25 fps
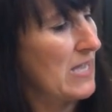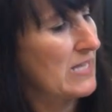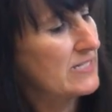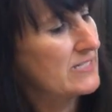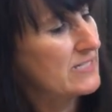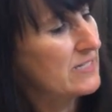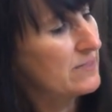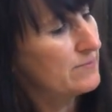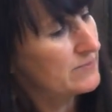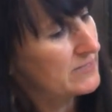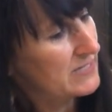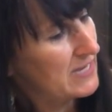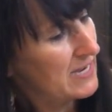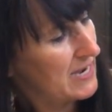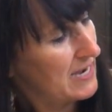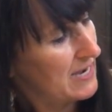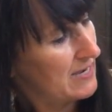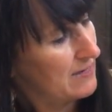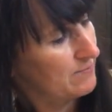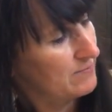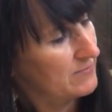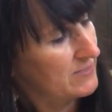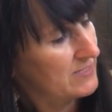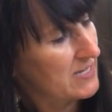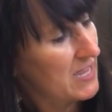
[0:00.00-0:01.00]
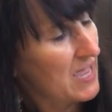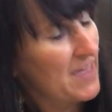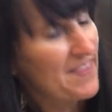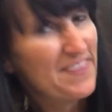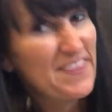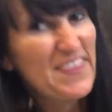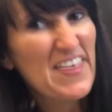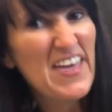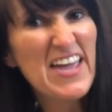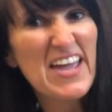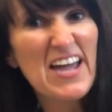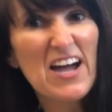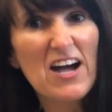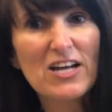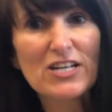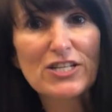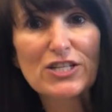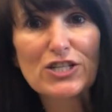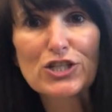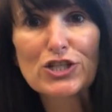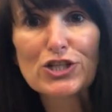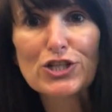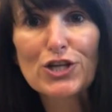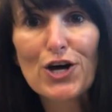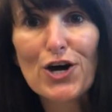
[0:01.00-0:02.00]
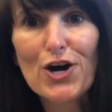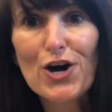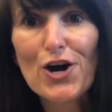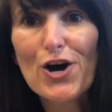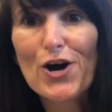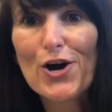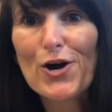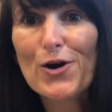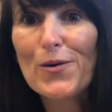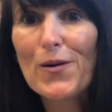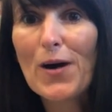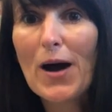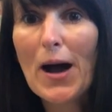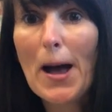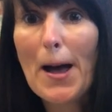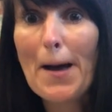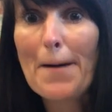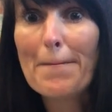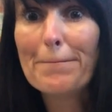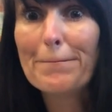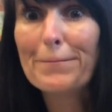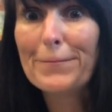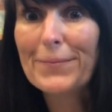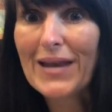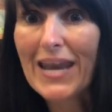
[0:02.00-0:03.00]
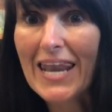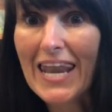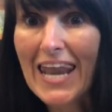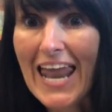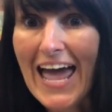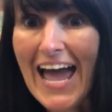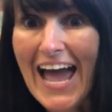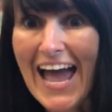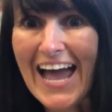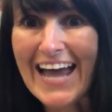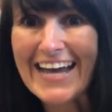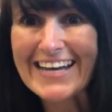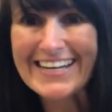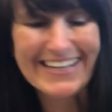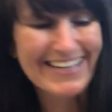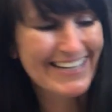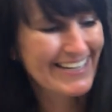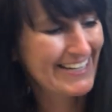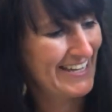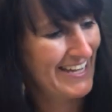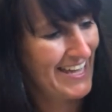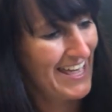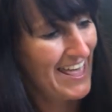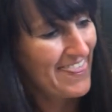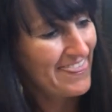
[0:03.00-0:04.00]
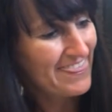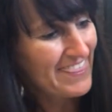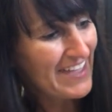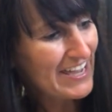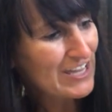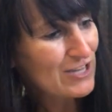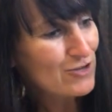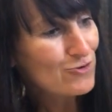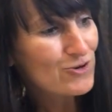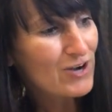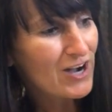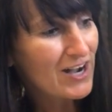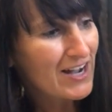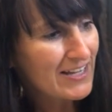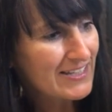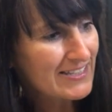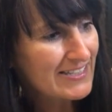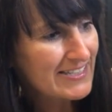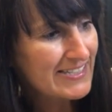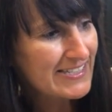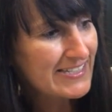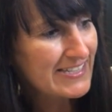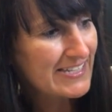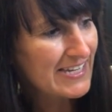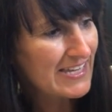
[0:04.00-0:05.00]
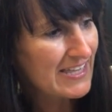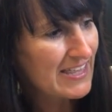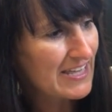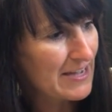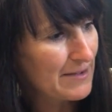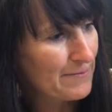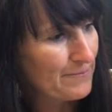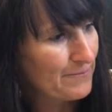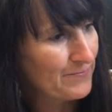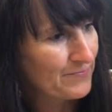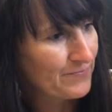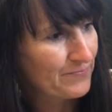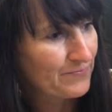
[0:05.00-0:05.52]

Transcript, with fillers: Sometimes they are so black that you can't see them